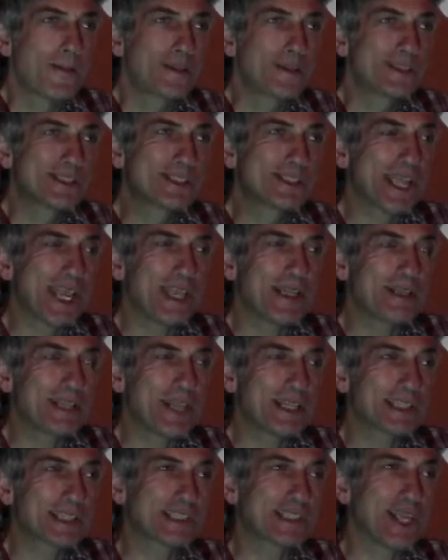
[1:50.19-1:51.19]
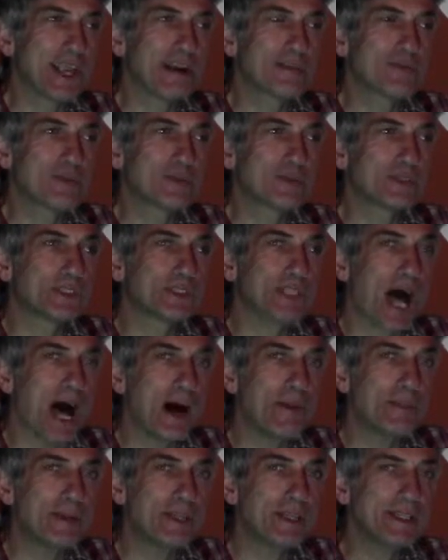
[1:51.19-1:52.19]
slavery was
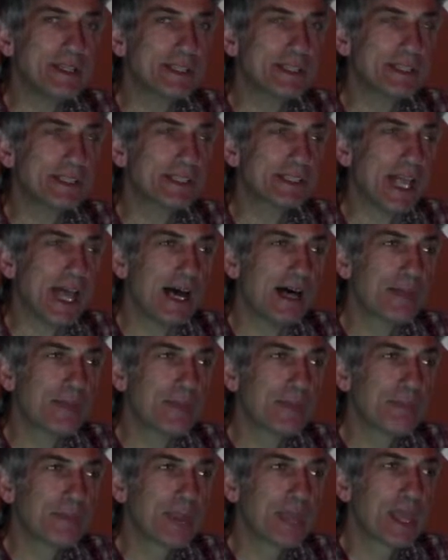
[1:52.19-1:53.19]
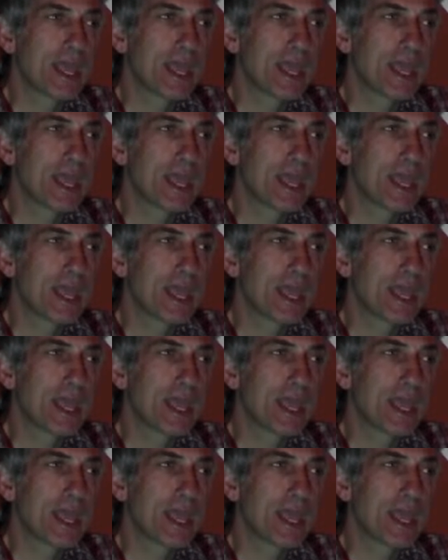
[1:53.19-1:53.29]
dominant in the South,